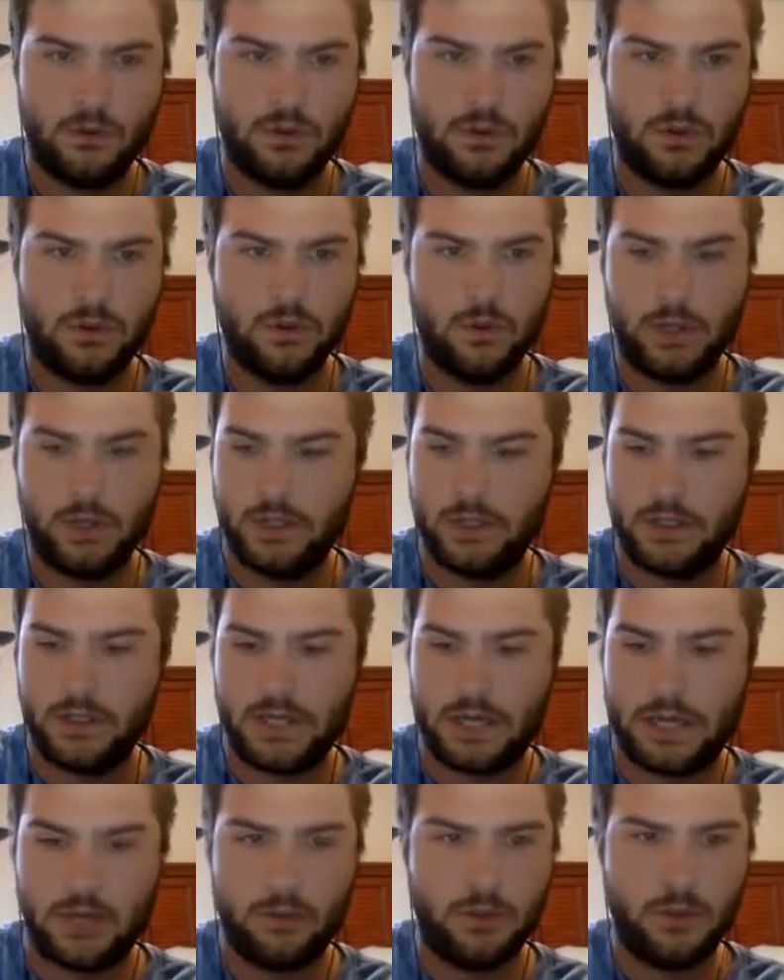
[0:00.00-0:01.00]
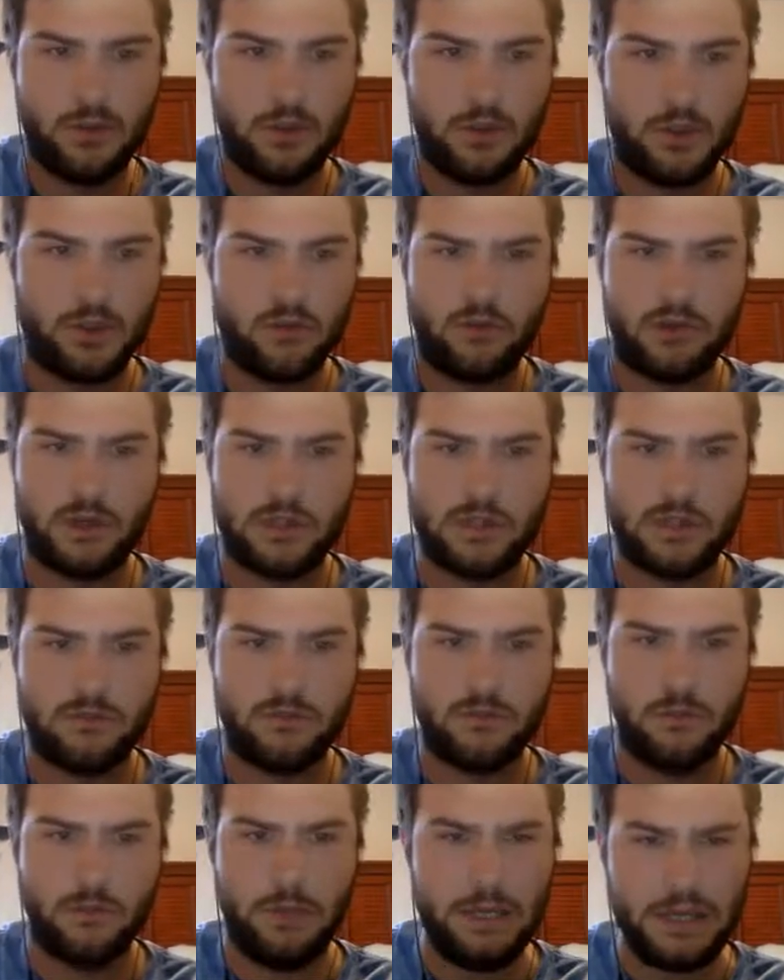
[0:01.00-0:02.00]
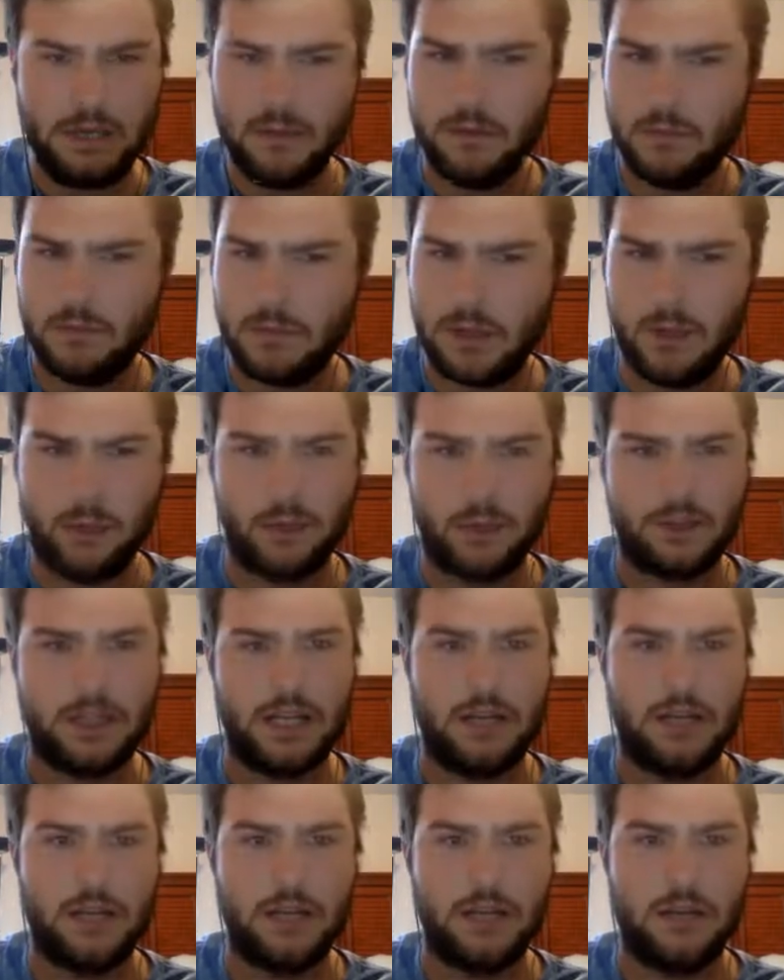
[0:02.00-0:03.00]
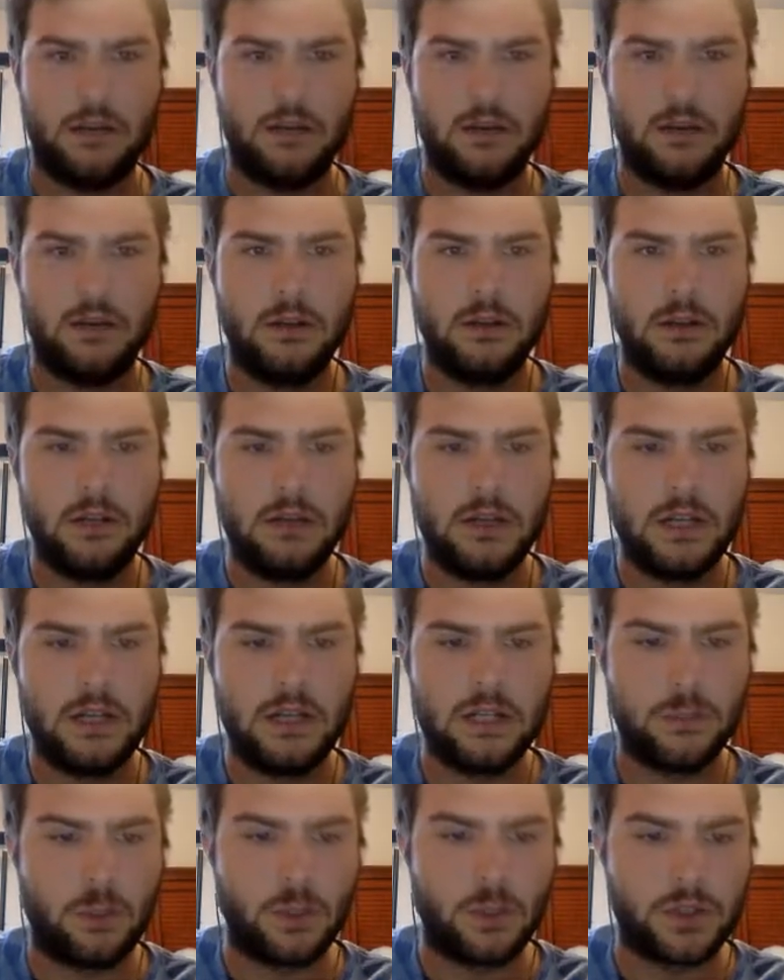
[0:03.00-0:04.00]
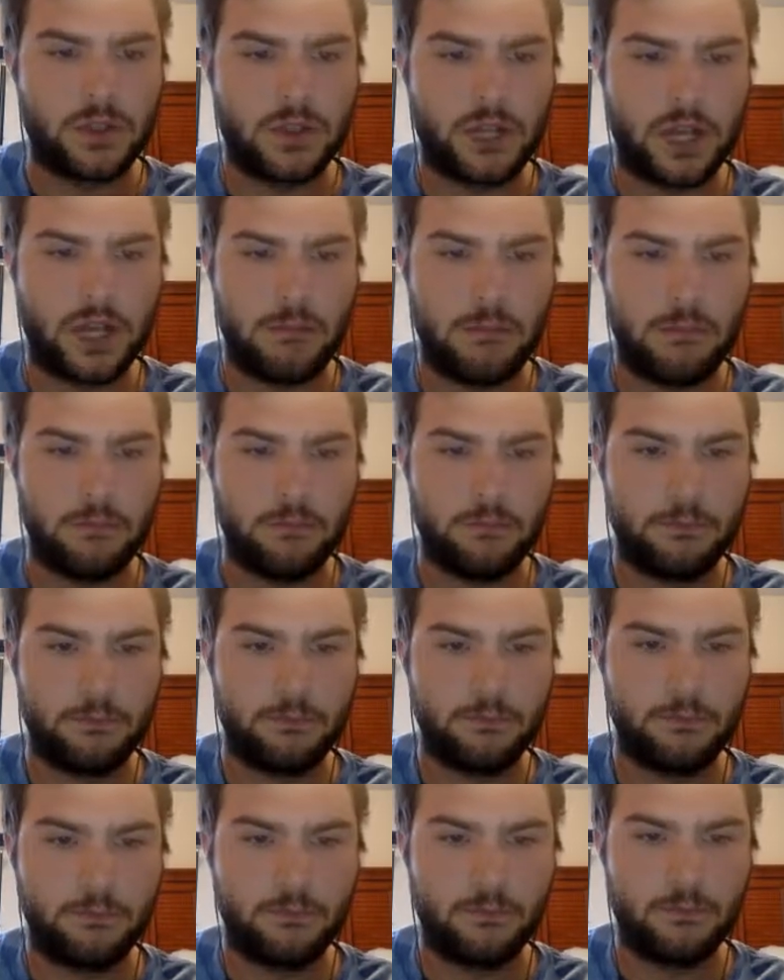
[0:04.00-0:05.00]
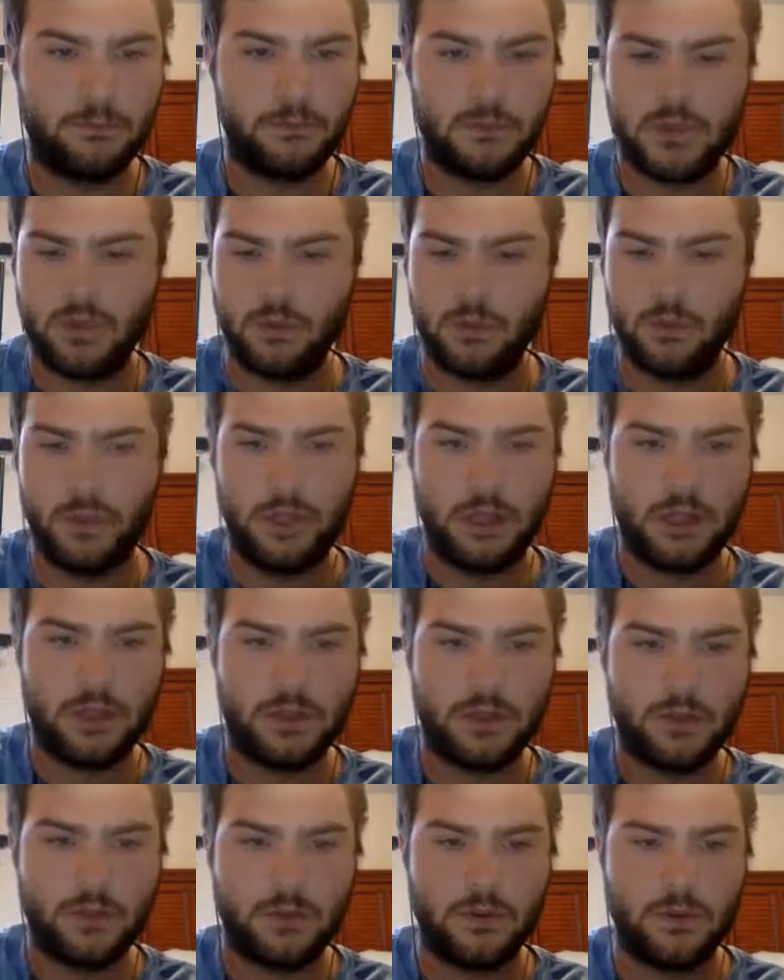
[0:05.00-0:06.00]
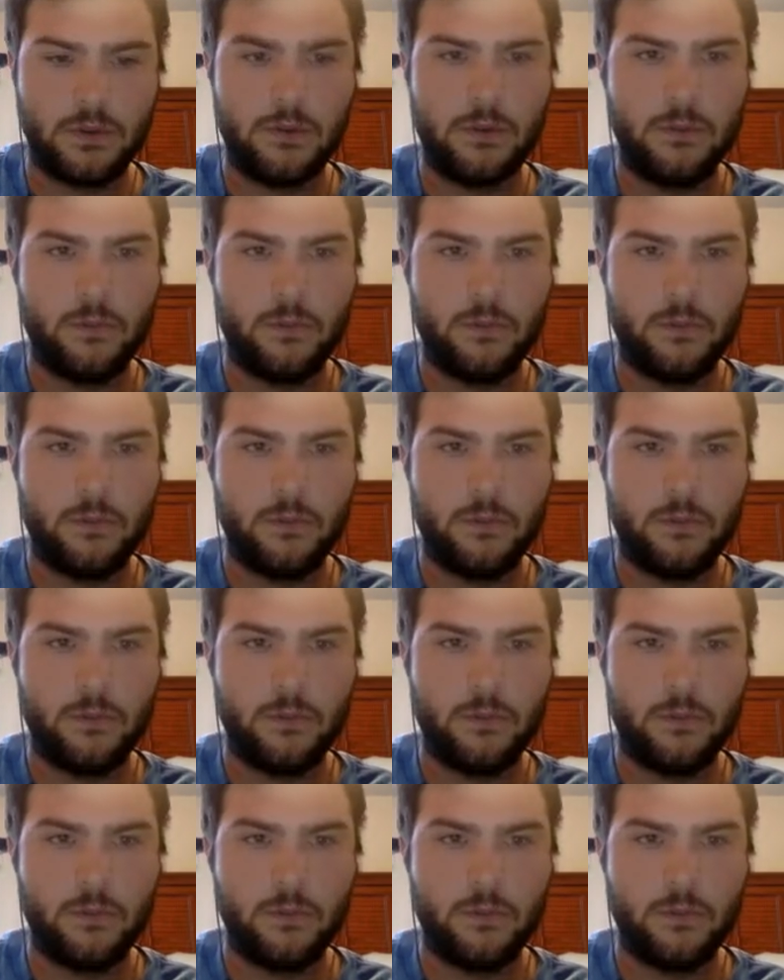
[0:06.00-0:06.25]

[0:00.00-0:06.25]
to any attack we choose to go for, except for me. It probably won't die to Poison Jab, to be honest with you.